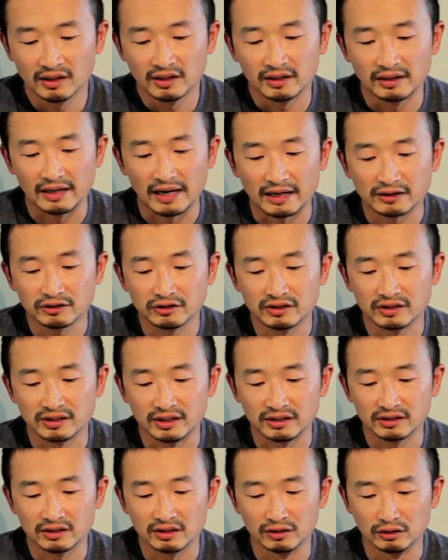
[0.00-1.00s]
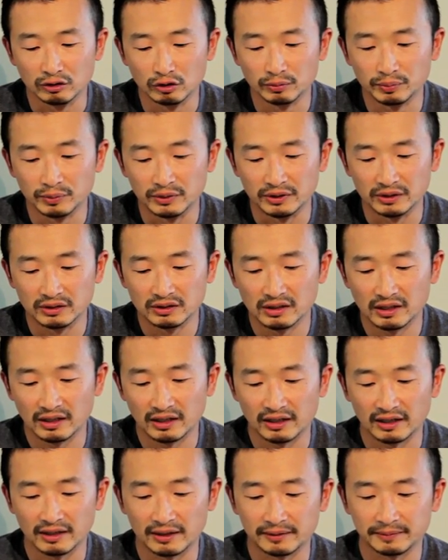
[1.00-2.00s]
it actually sinks a little bit
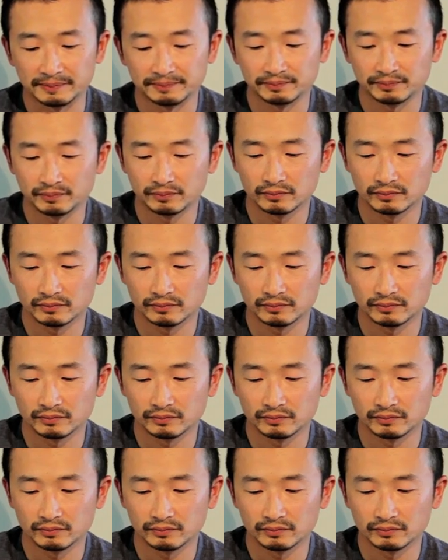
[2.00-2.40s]
um,